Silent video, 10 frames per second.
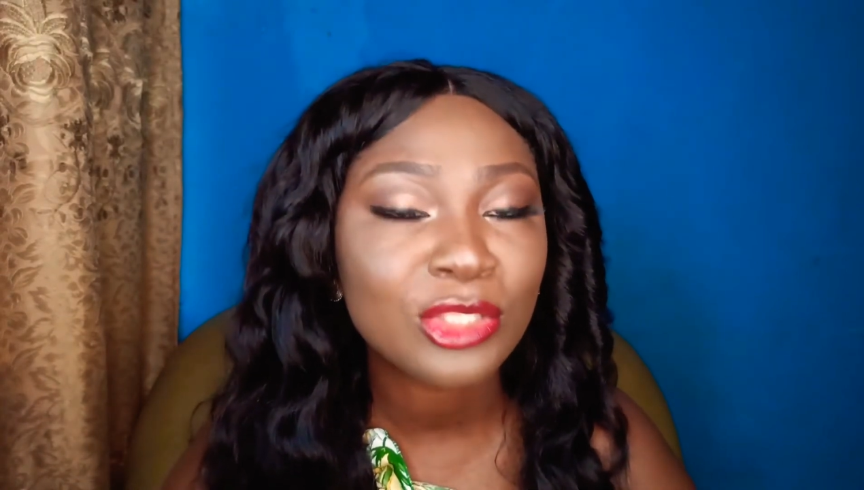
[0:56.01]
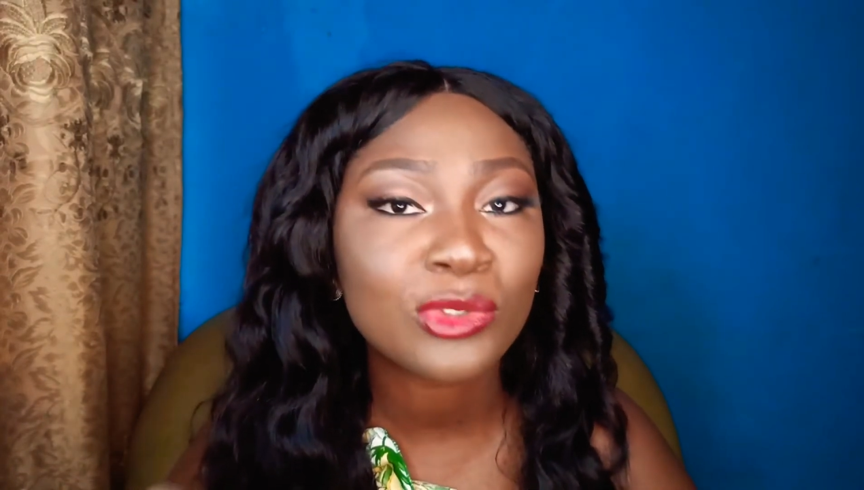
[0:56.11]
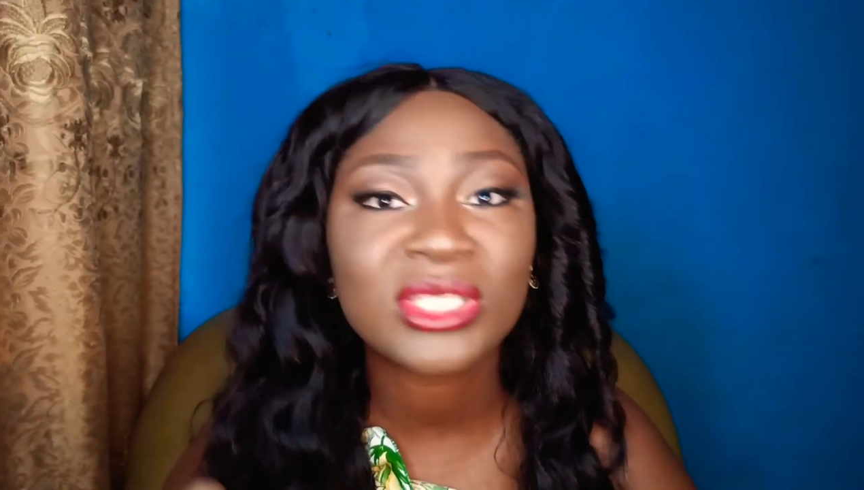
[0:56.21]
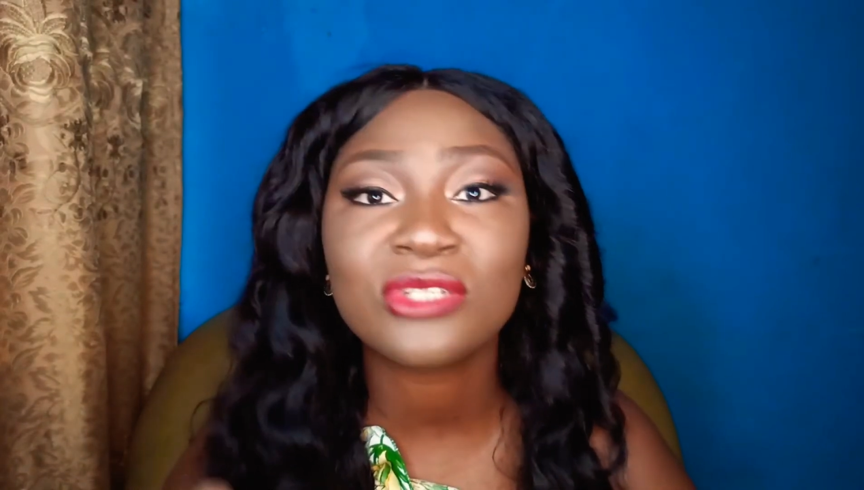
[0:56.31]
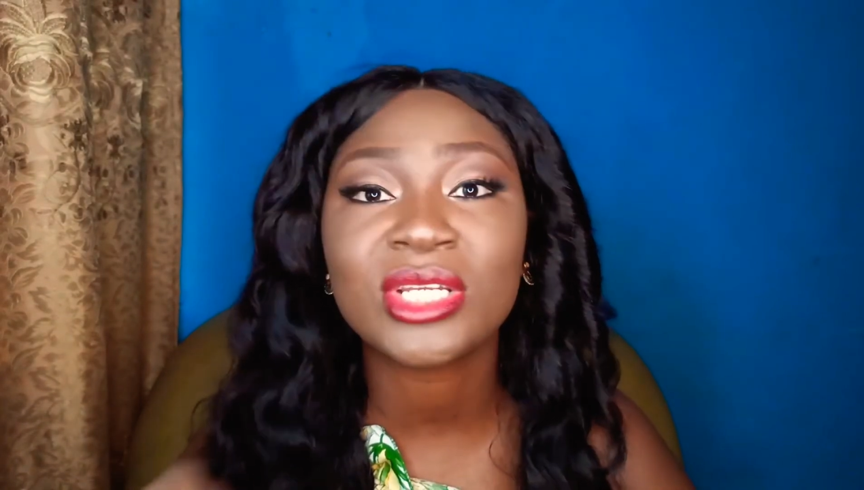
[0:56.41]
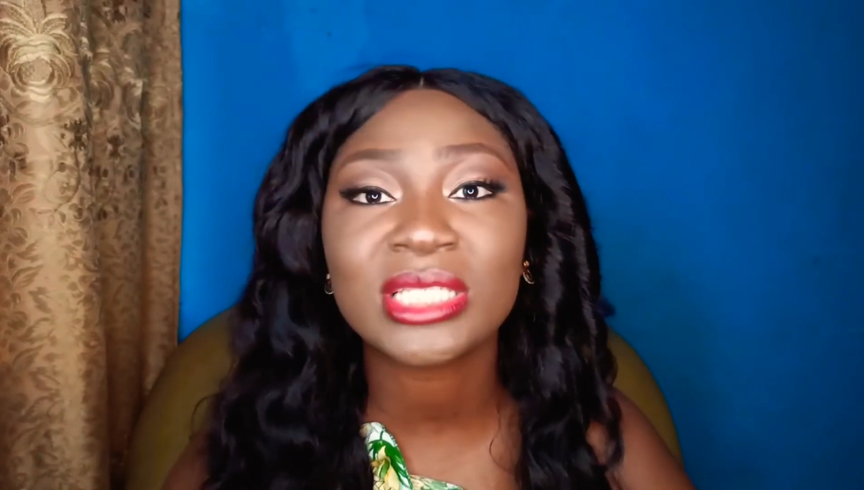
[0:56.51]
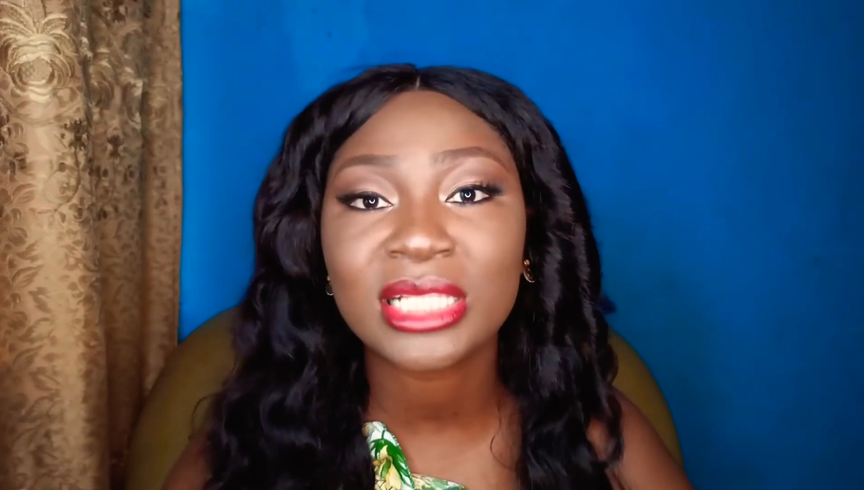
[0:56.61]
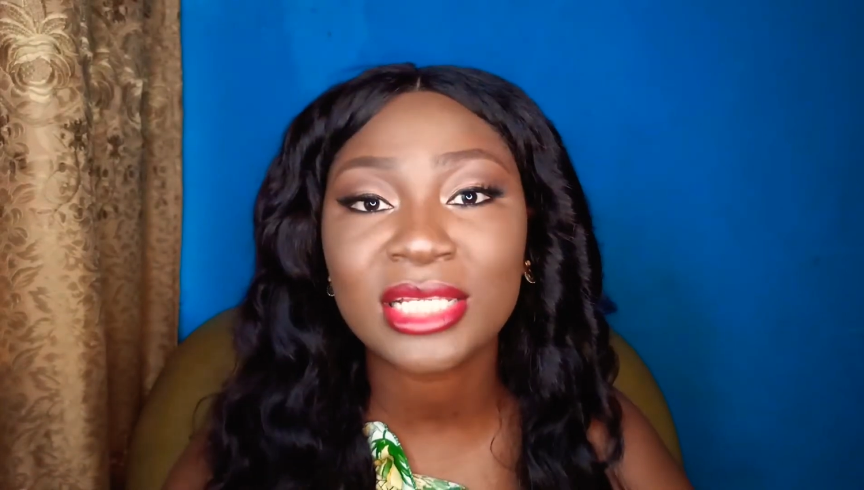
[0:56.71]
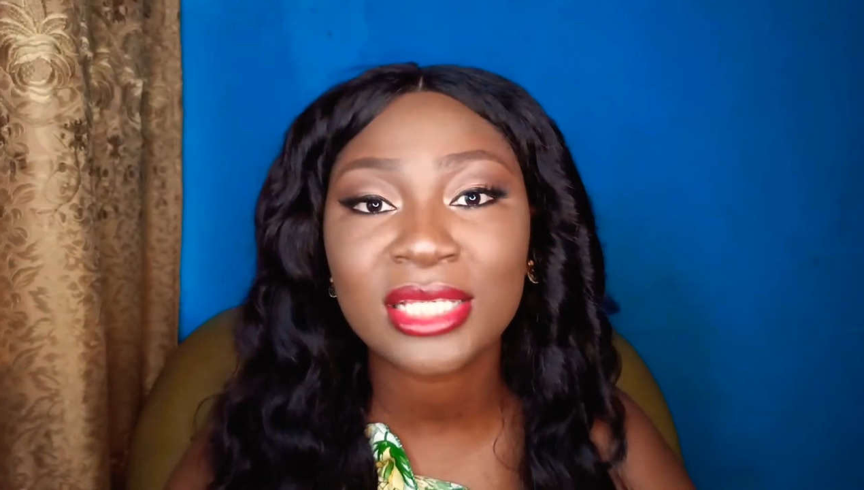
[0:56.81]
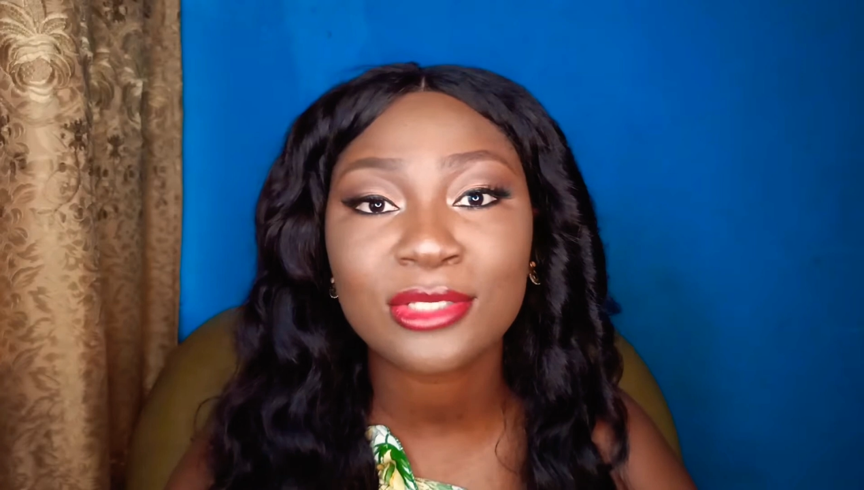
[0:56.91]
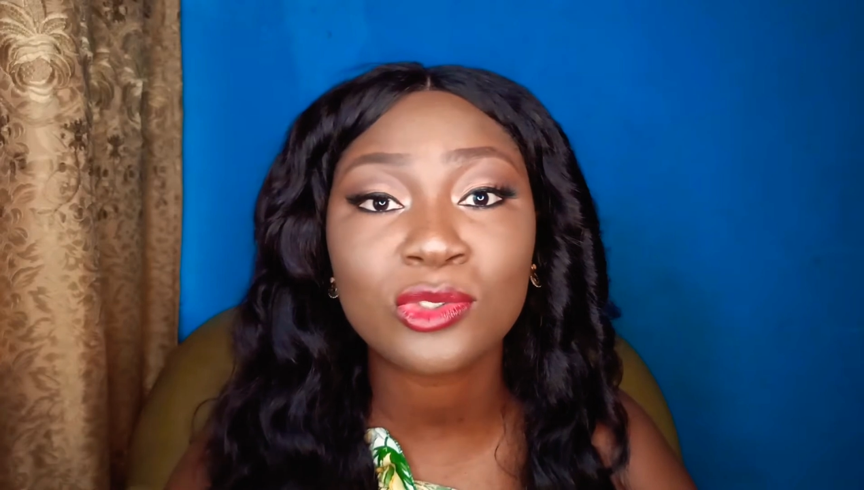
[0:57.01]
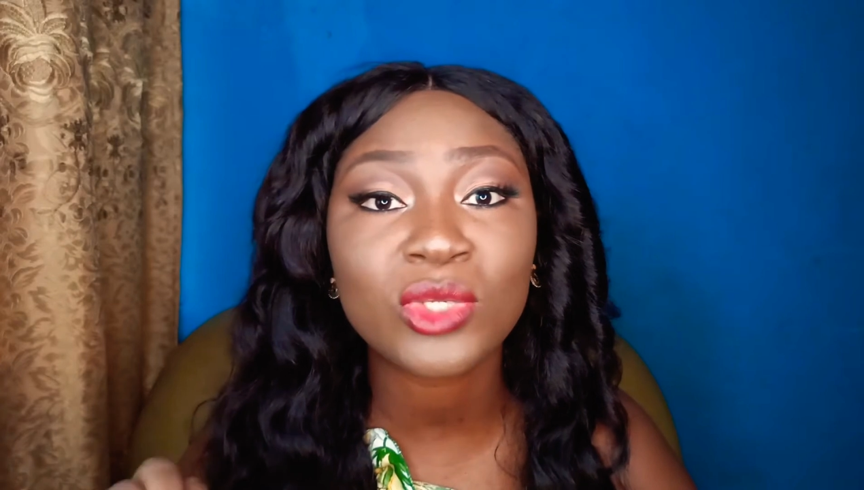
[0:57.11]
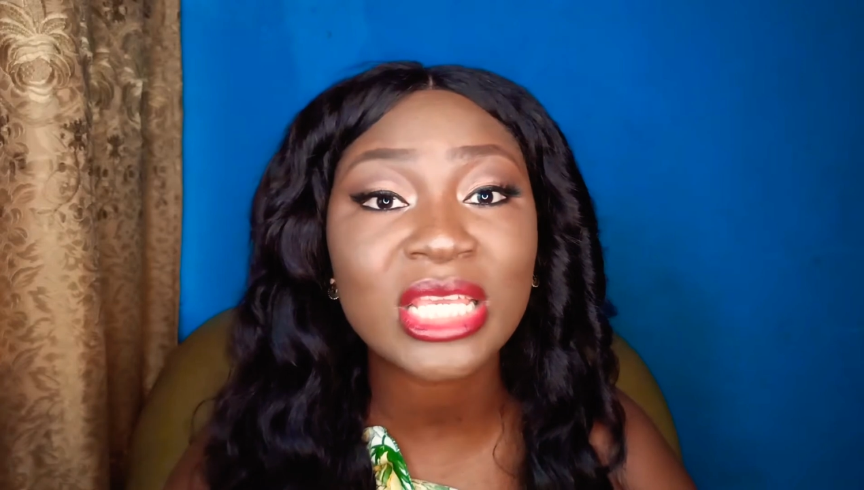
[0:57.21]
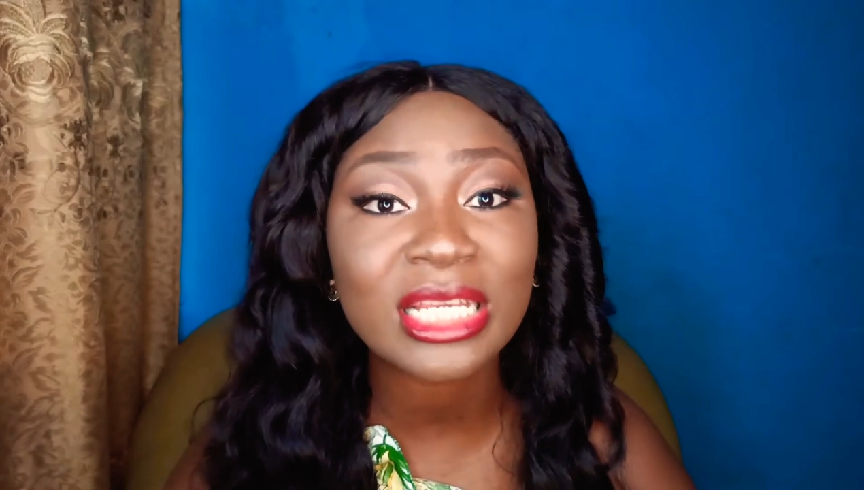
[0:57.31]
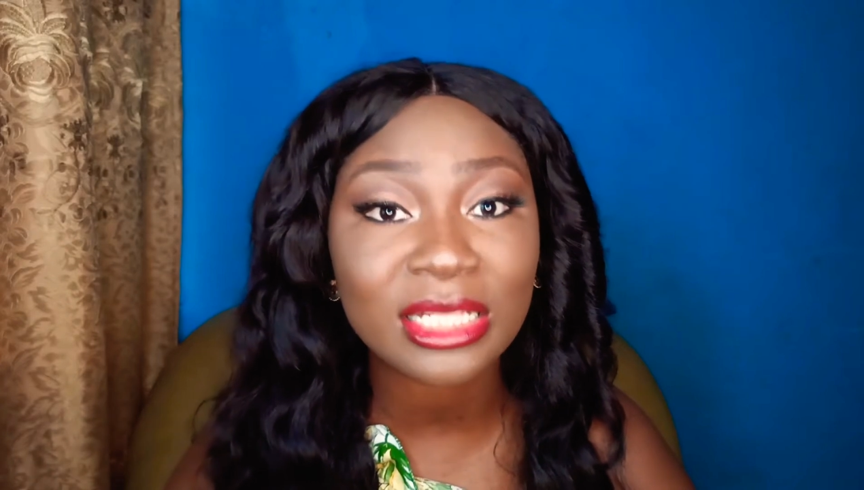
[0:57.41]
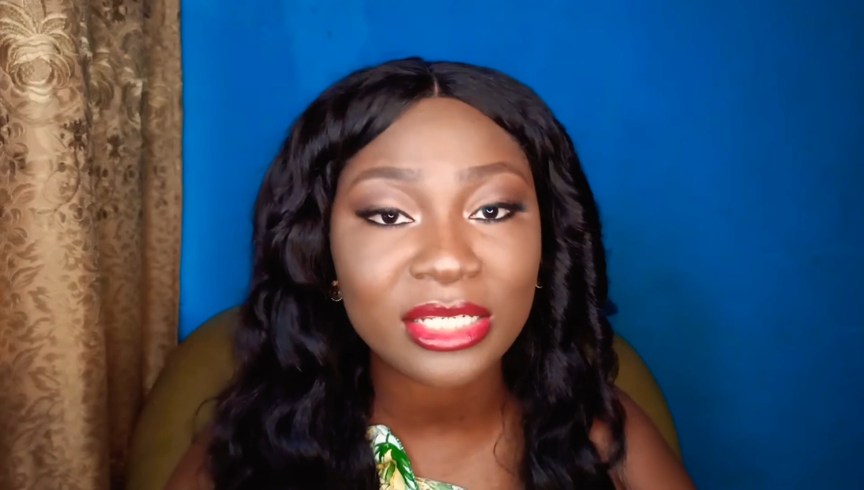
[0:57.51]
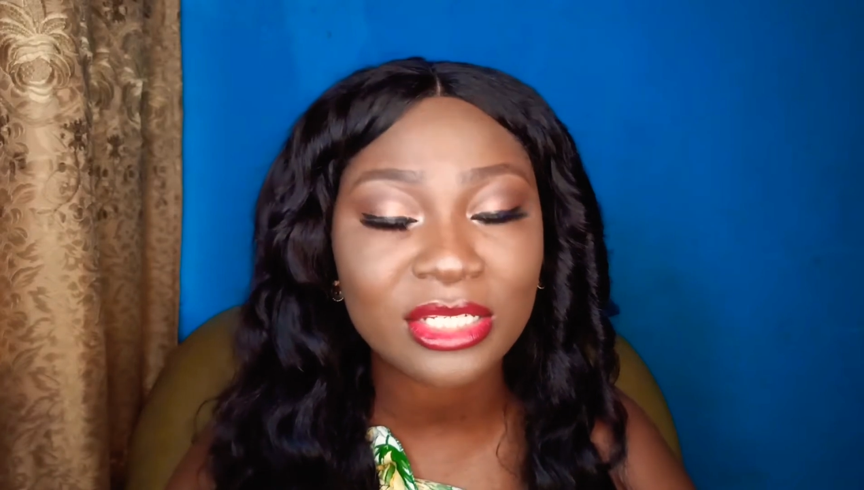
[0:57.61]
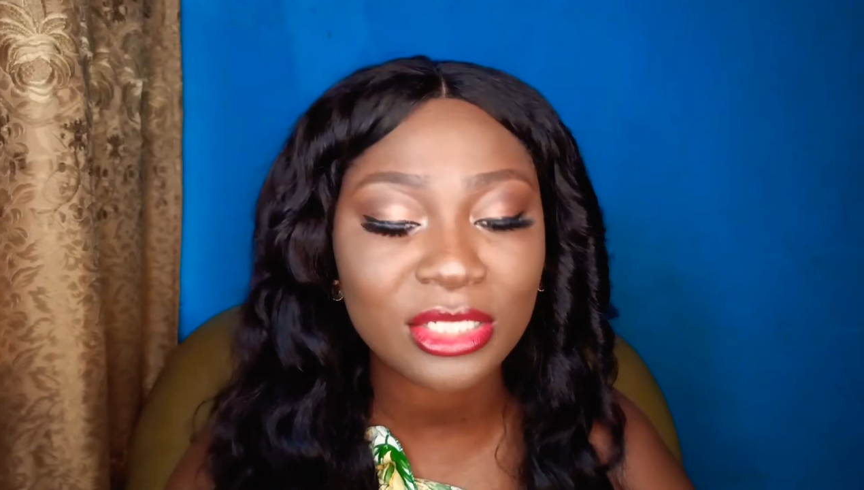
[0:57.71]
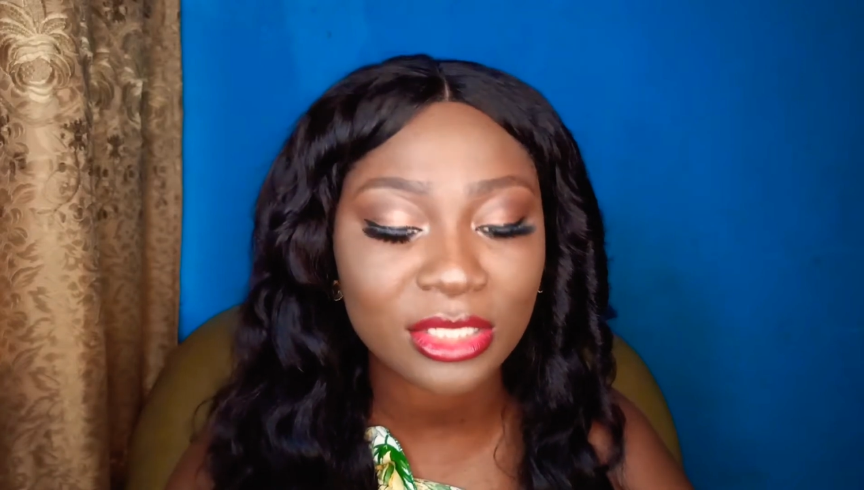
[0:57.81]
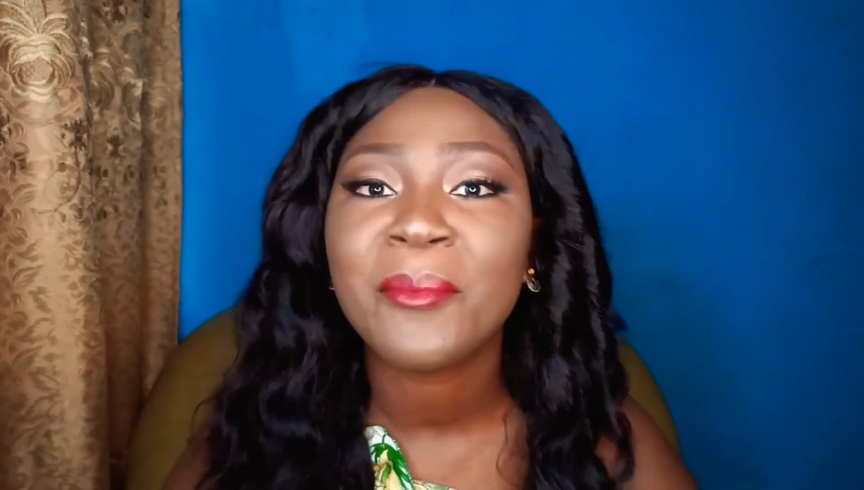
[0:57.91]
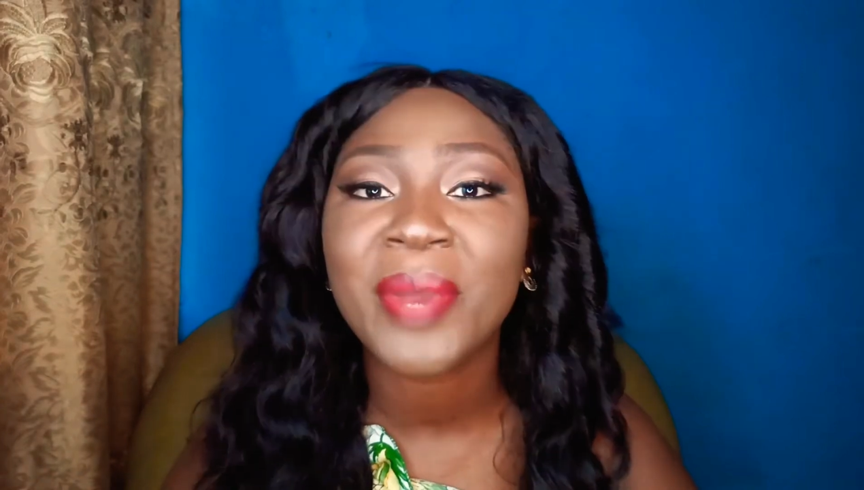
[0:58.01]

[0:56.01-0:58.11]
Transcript: it was translated to English